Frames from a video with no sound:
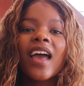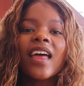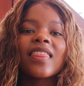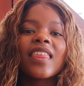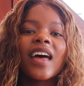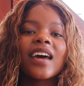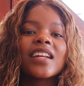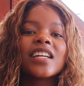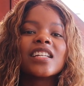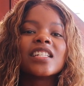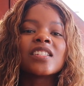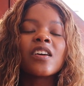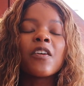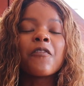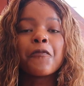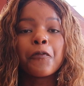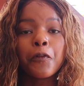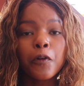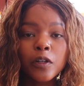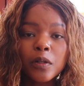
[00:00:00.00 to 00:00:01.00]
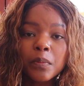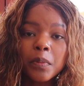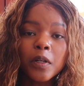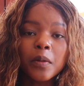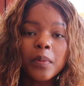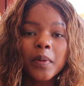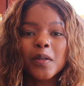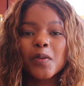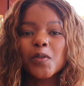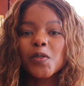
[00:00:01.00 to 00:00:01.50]
that is affordable
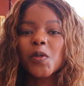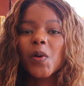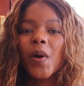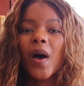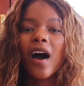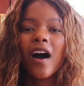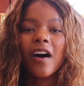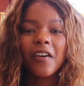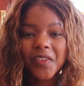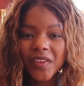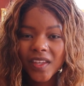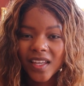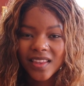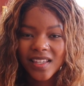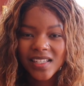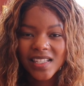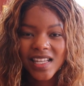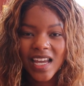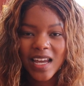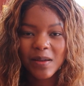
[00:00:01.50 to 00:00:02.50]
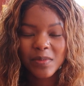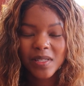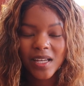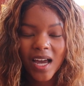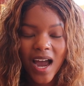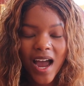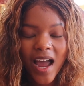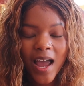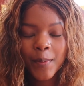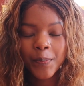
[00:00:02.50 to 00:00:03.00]
but also healthy at the same
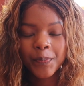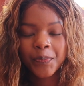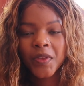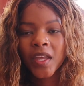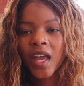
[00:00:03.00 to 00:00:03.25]
time.